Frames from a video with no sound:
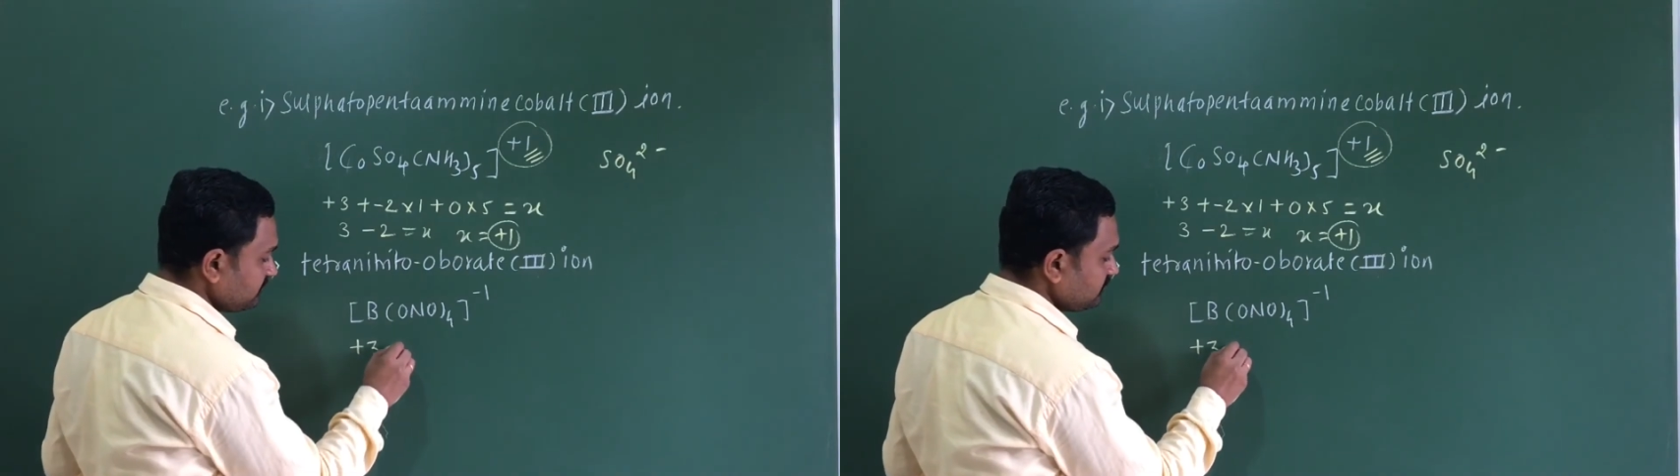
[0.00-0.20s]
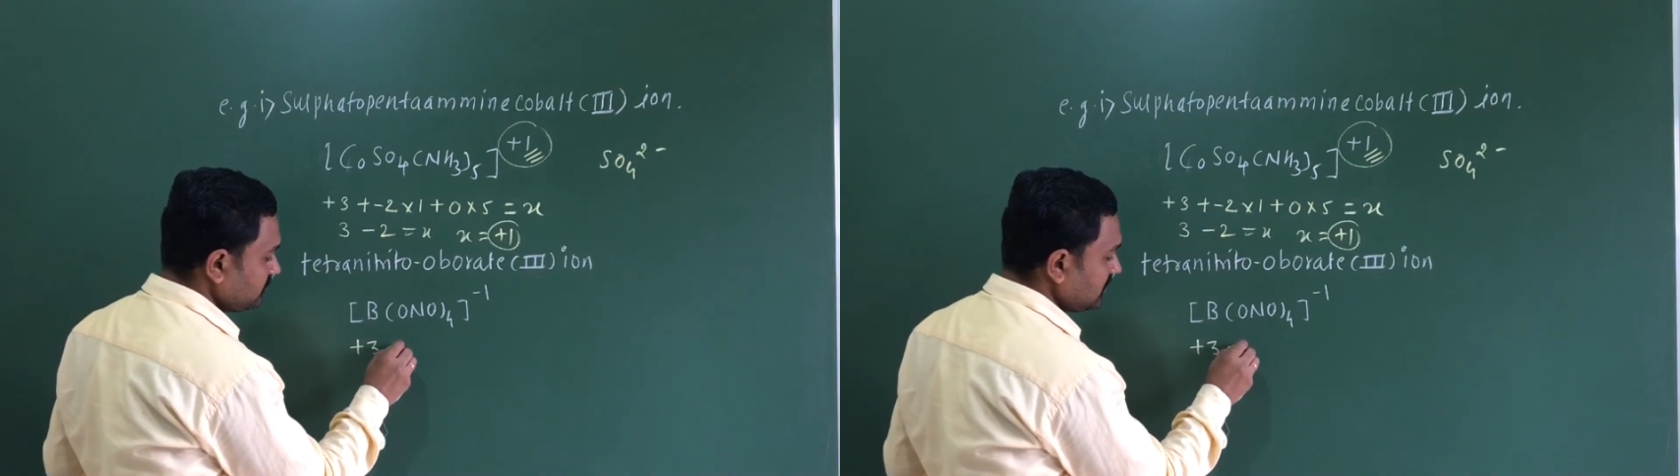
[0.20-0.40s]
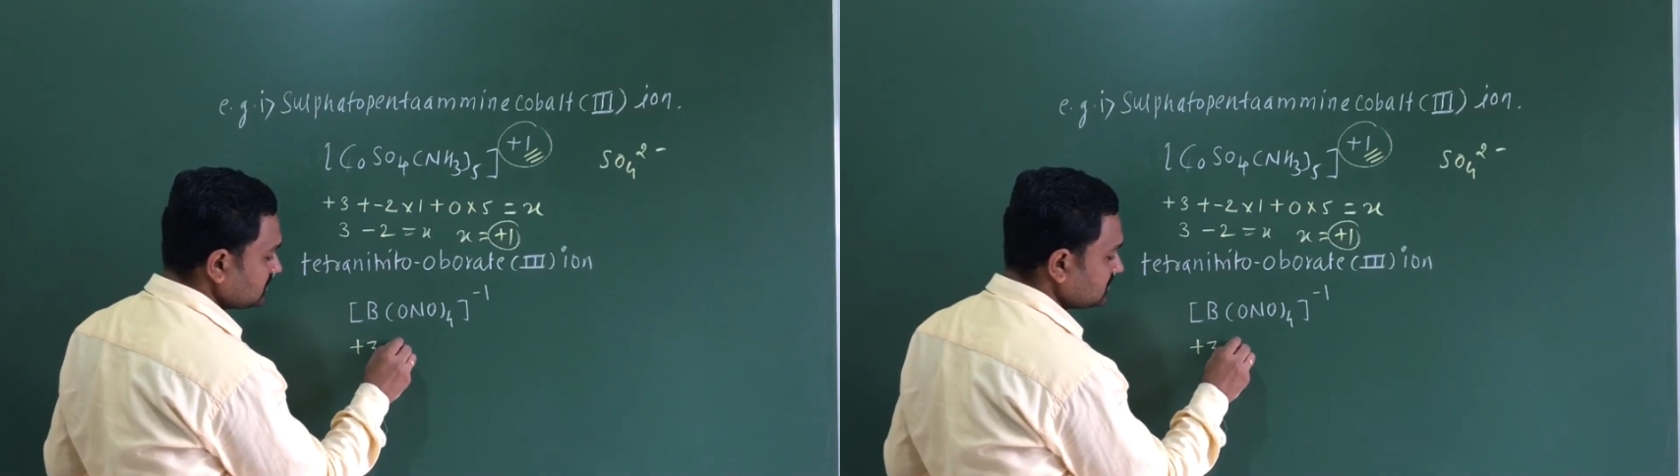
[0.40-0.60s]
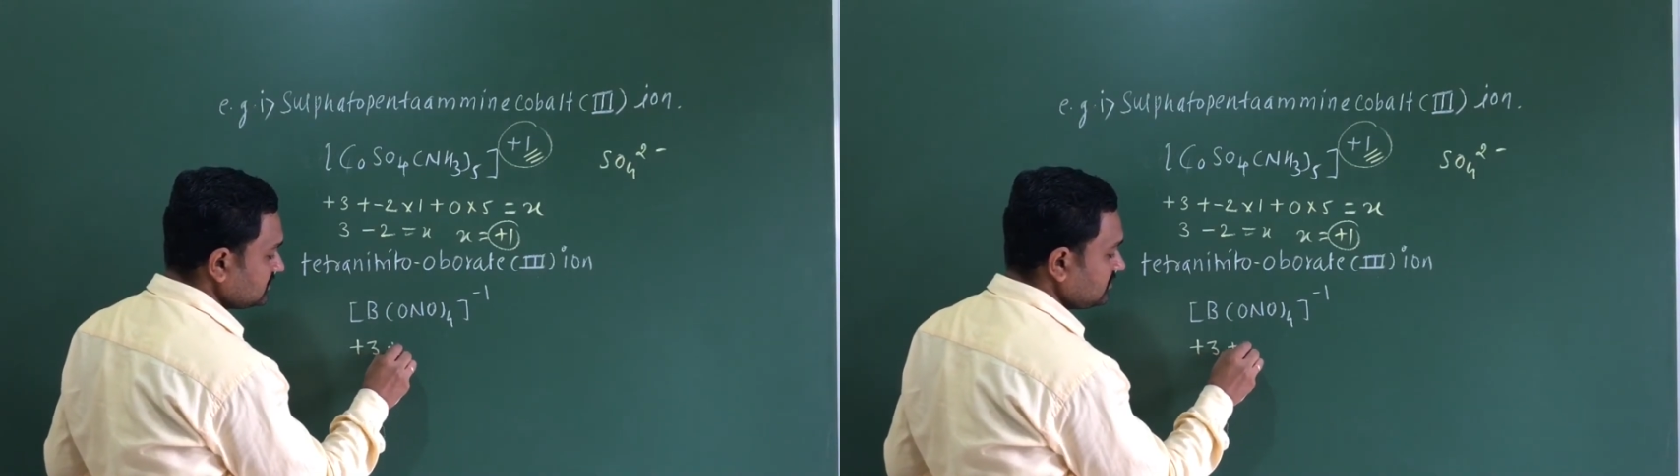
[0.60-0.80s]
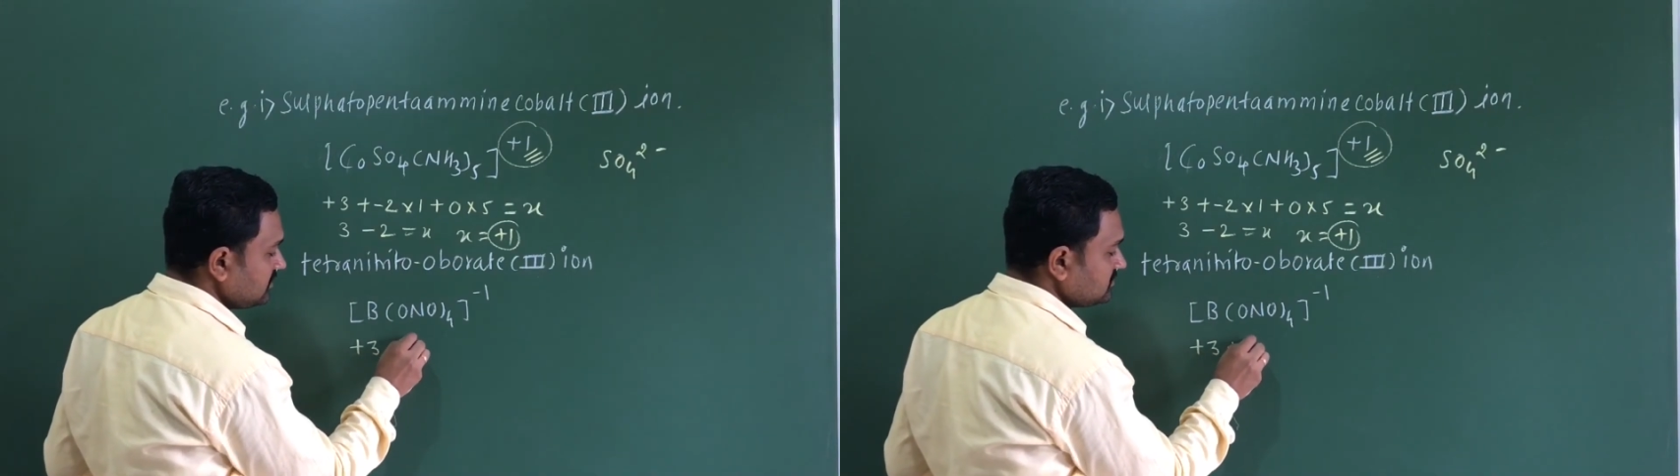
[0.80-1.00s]
plus
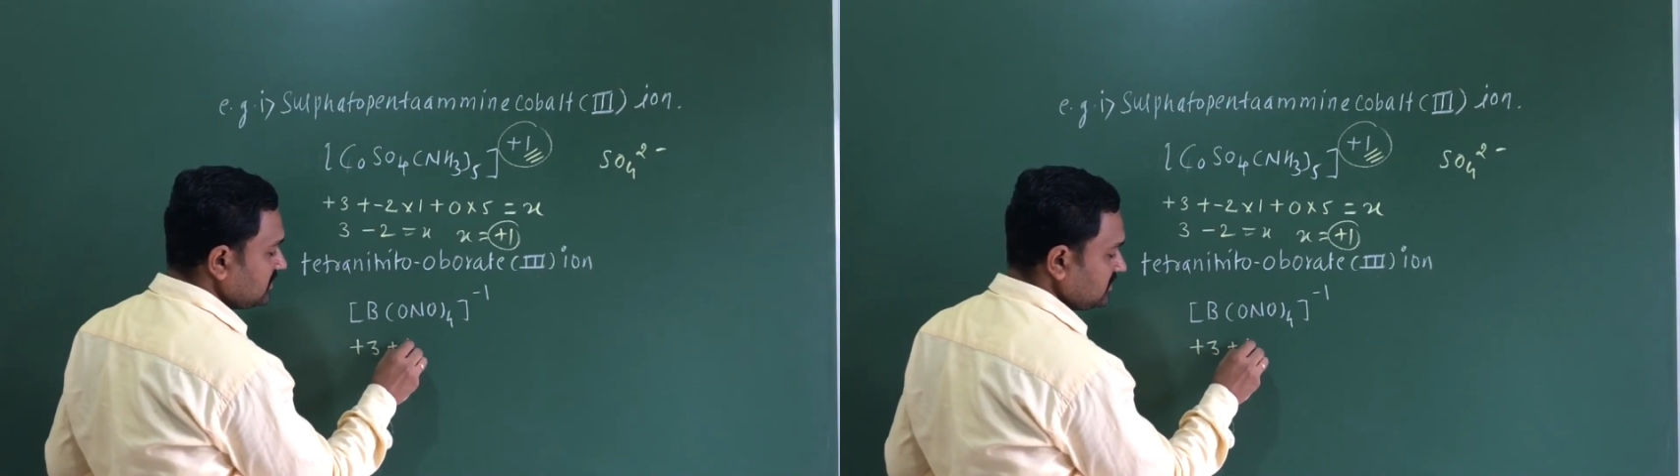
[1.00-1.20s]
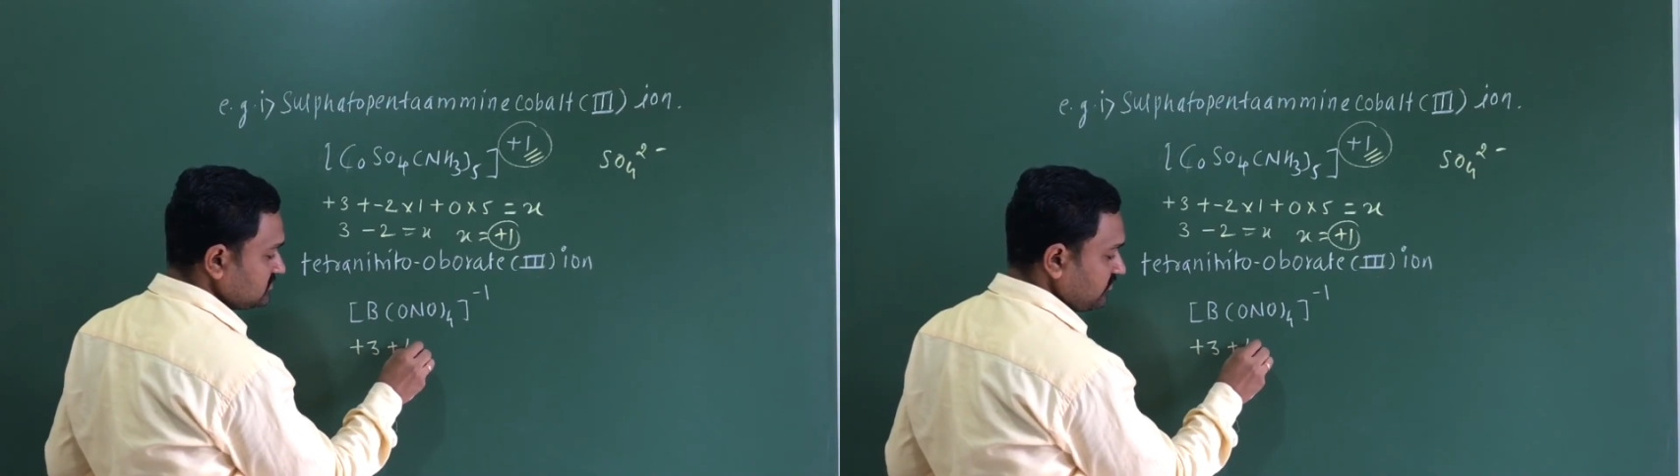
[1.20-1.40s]
there is a